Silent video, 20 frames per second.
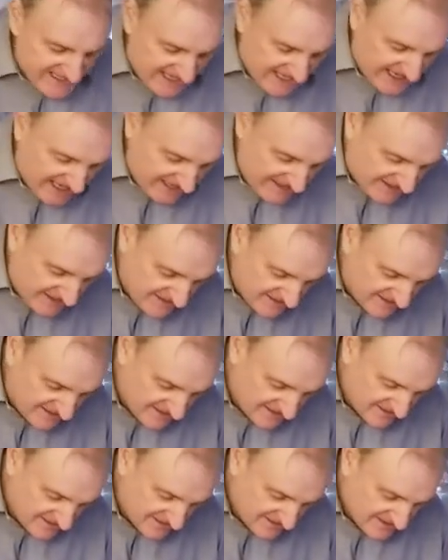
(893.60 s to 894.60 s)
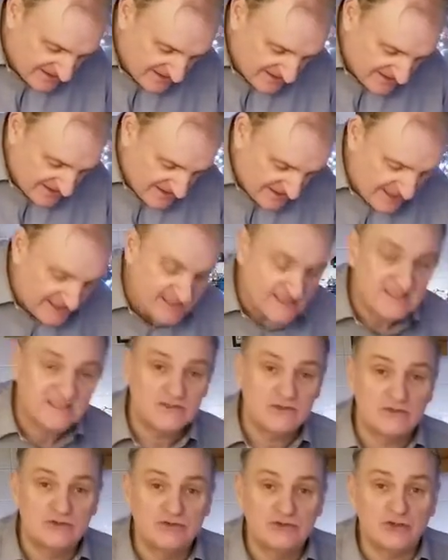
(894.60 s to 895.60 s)
egg
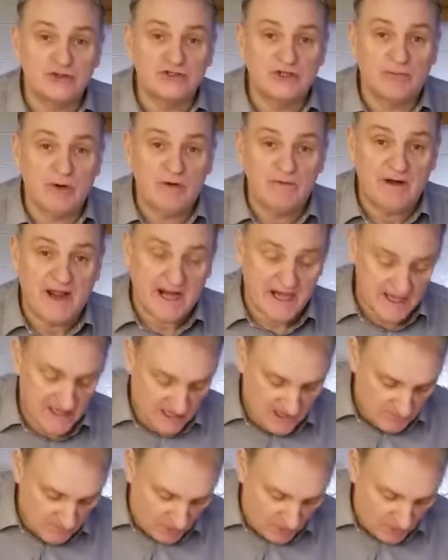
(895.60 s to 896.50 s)
is just about ready to come